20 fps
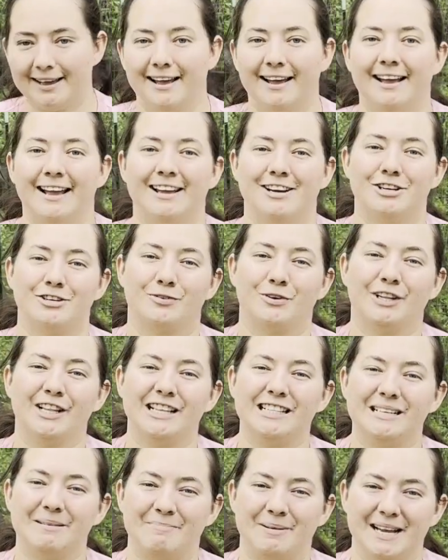It just really
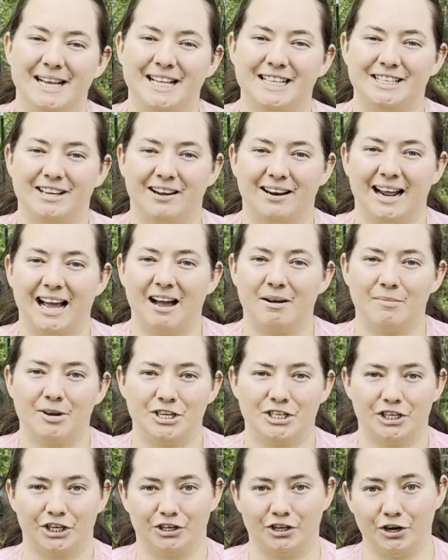depends on how much
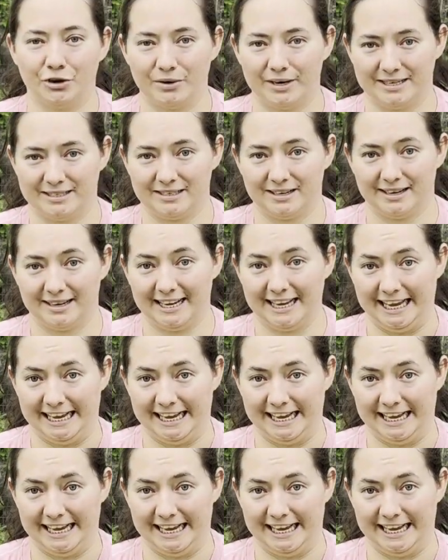your goat is gonna get.